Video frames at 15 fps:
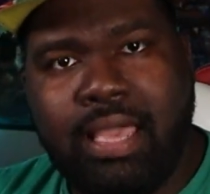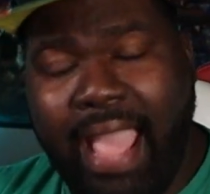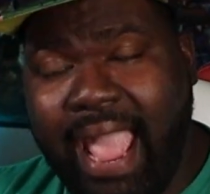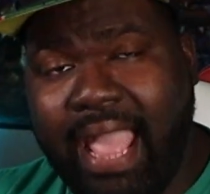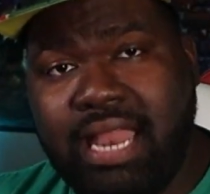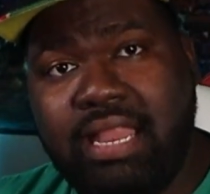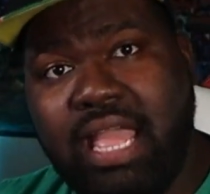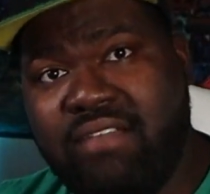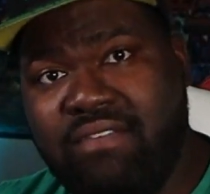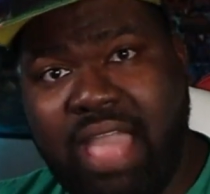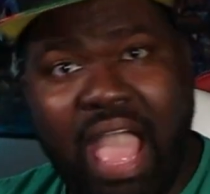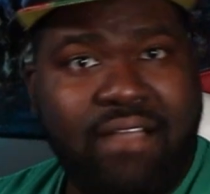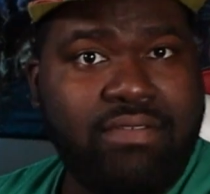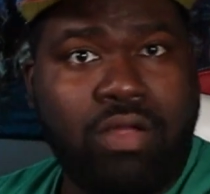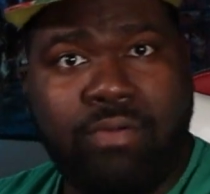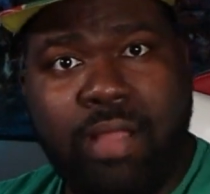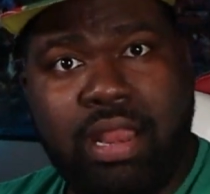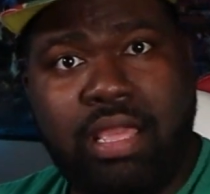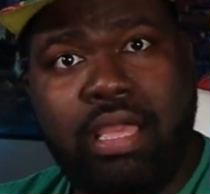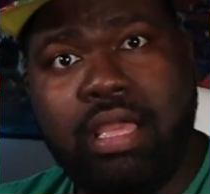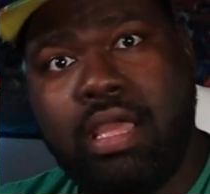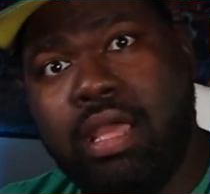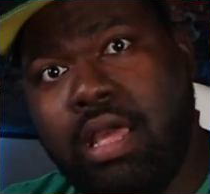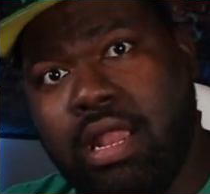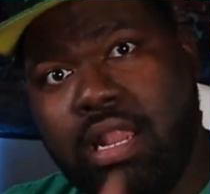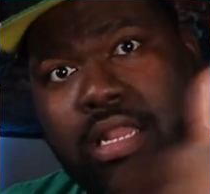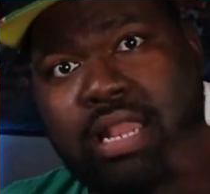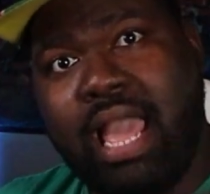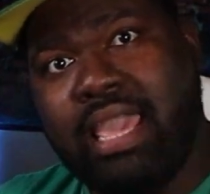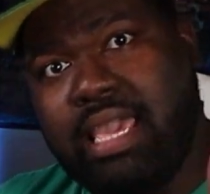And if you haven't already,
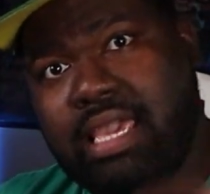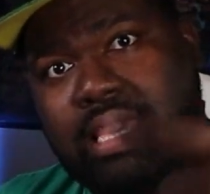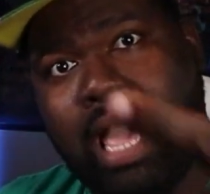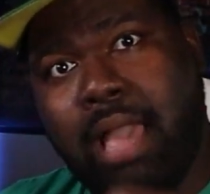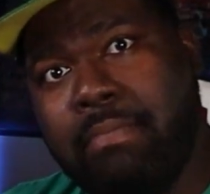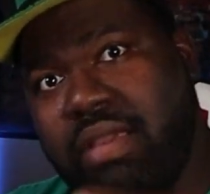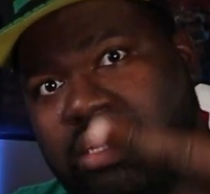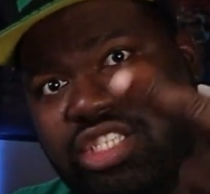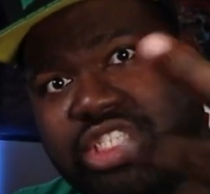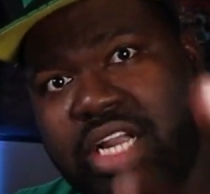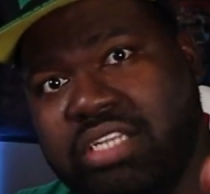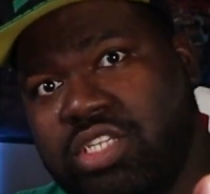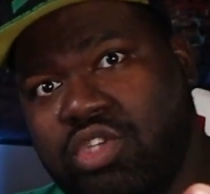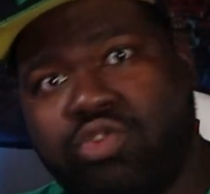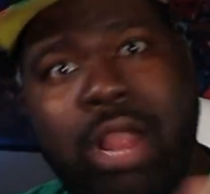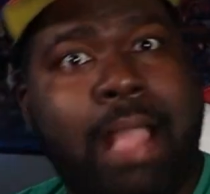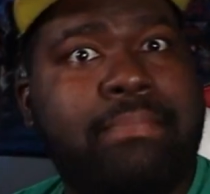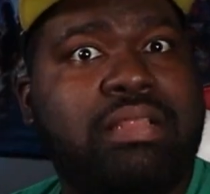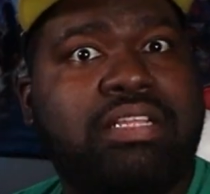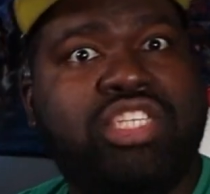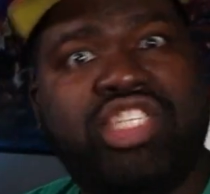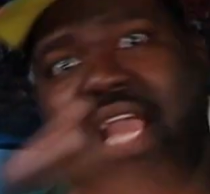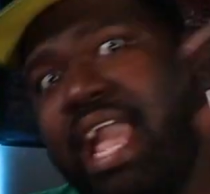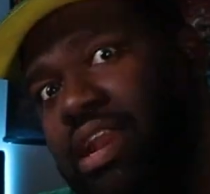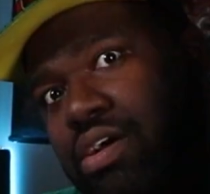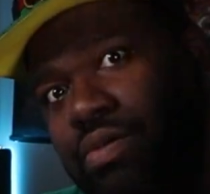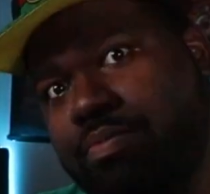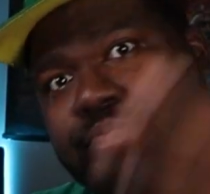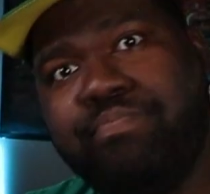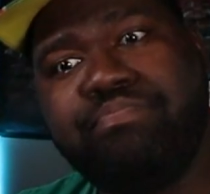like, comment, share, subscribe to the
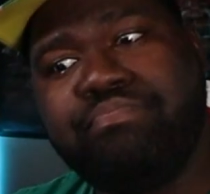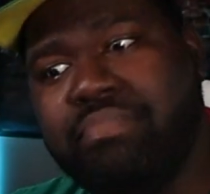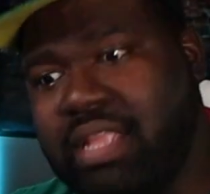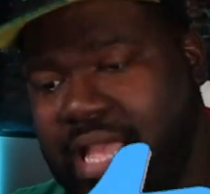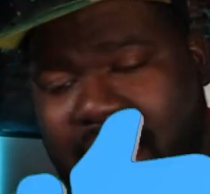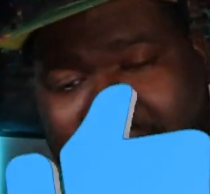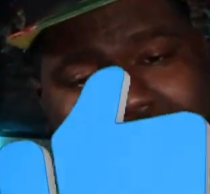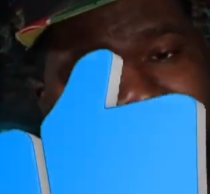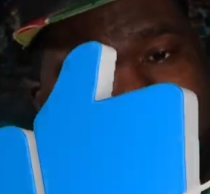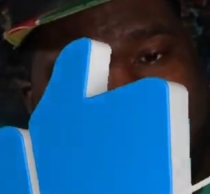channel. I